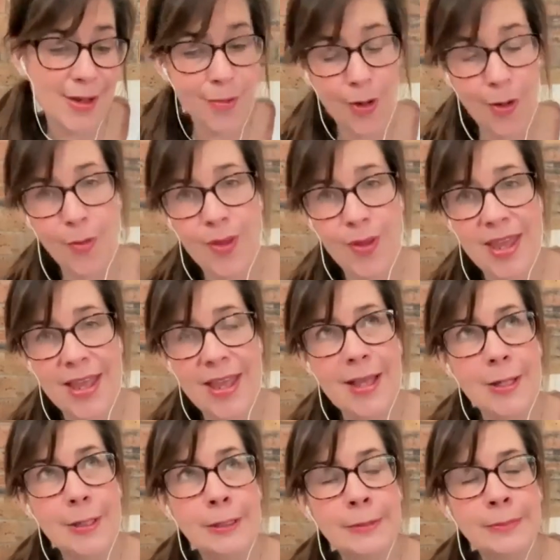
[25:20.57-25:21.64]
What are we
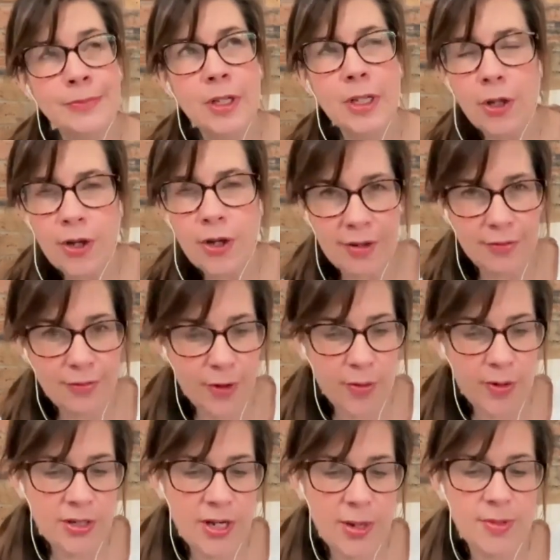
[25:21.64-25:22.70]
looking
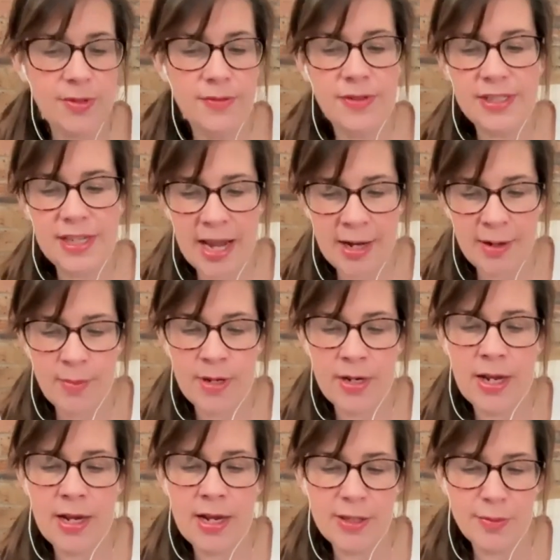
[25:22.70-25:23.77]
for in terms of
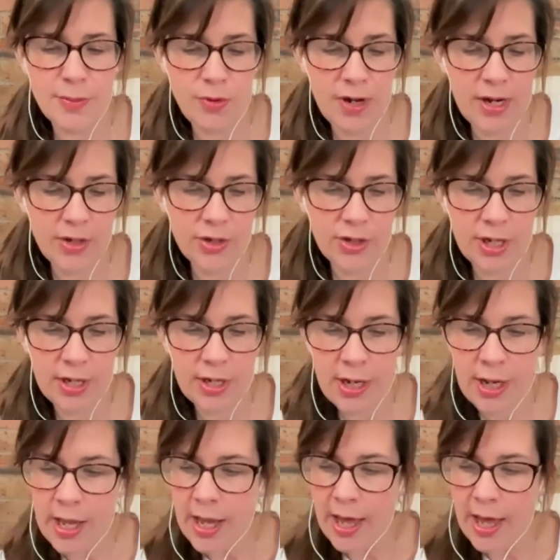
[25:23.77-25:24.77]
attainment and aspiration?